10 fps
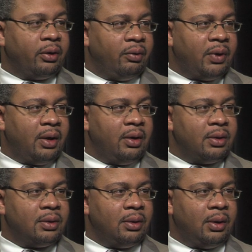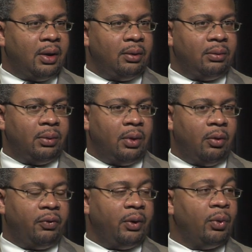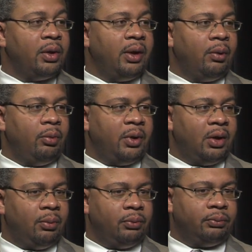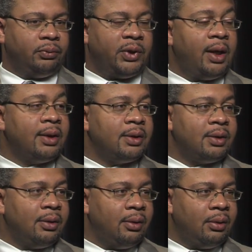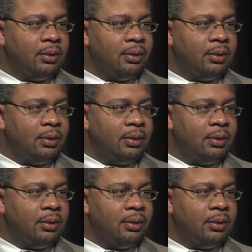virus that hopefully one day will become non-existent,